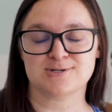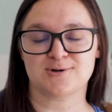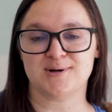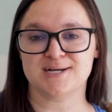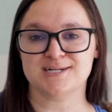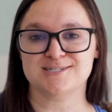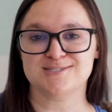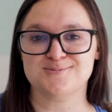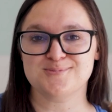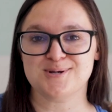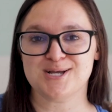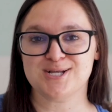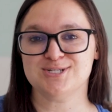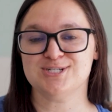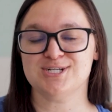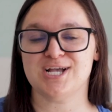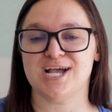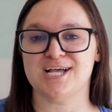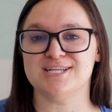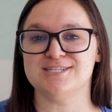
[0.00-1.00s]
quite as
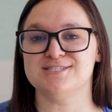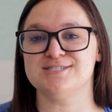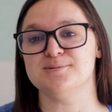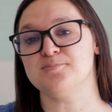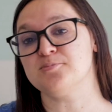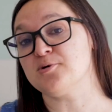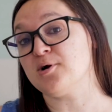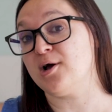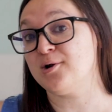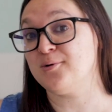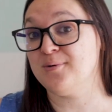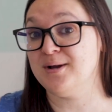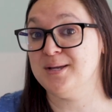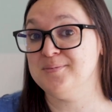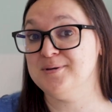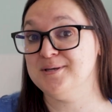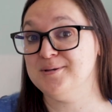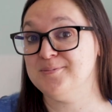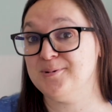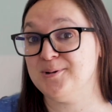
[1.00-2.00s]
much as the Broadway
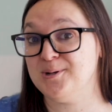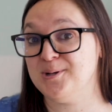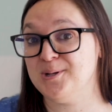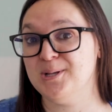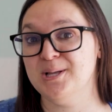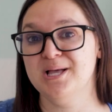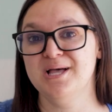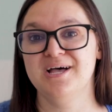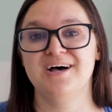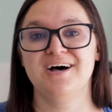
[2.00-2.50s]
people.